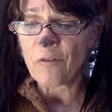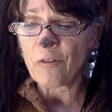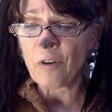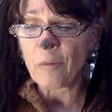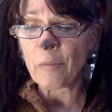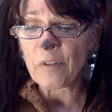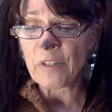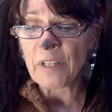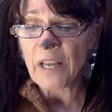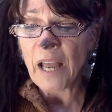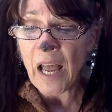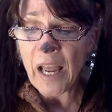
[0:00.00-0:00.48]

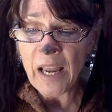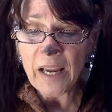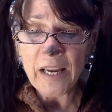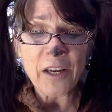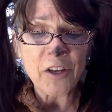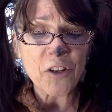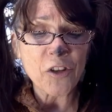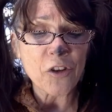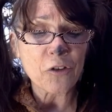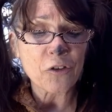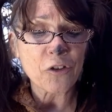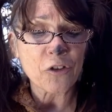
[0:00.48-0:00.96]
from
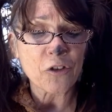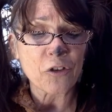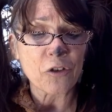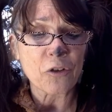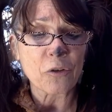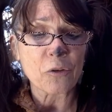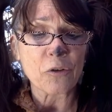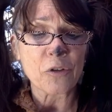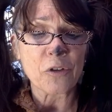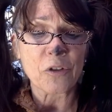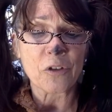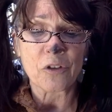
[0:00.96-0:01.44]
tying your
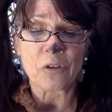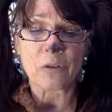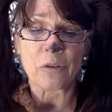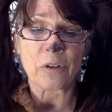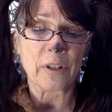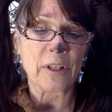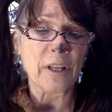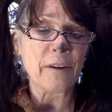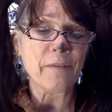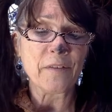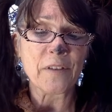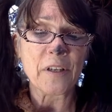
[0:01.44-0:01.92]
shoes to
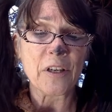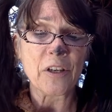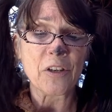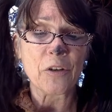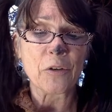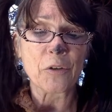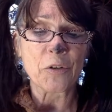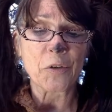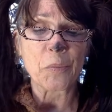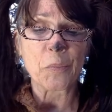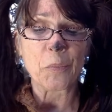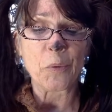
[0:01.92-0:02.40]
lifting
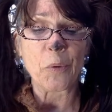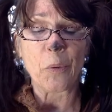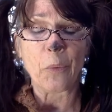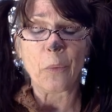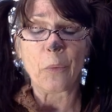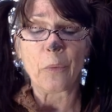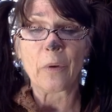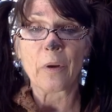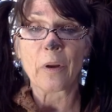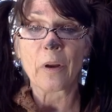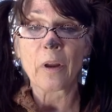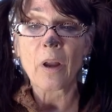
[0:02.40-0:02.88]
your
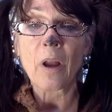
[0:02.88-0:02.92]
spoon.